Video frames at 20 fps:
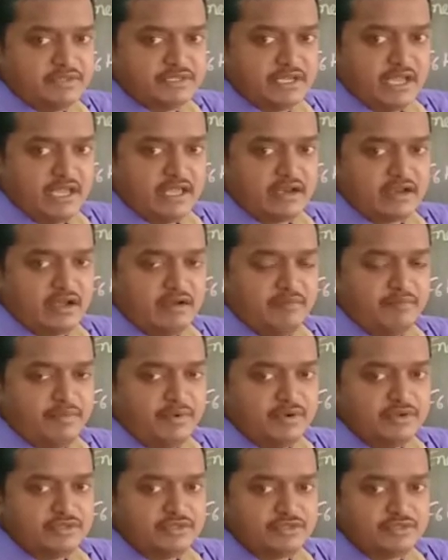air
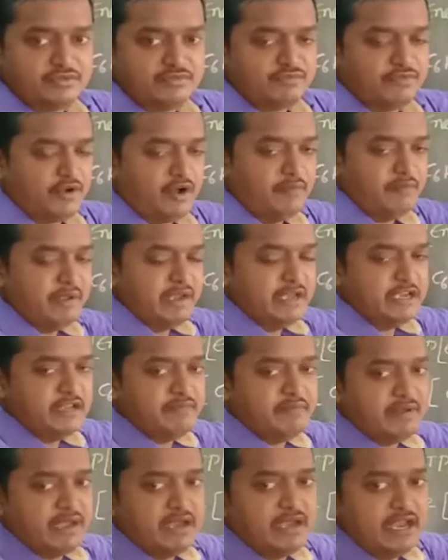compounds, to form ATP
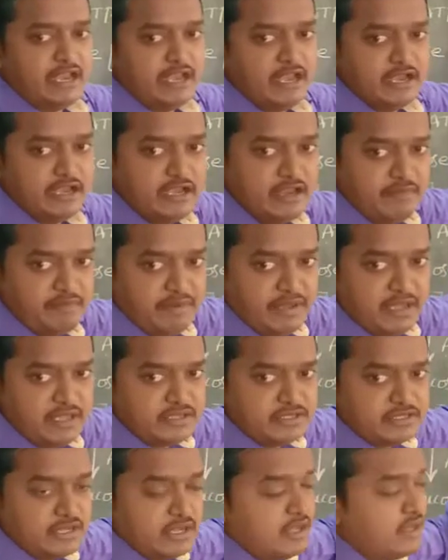and NADPH.
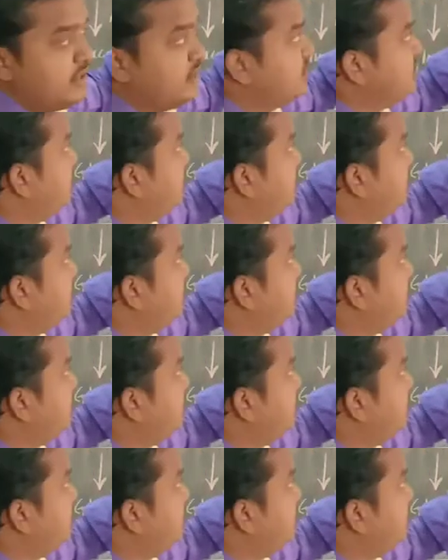So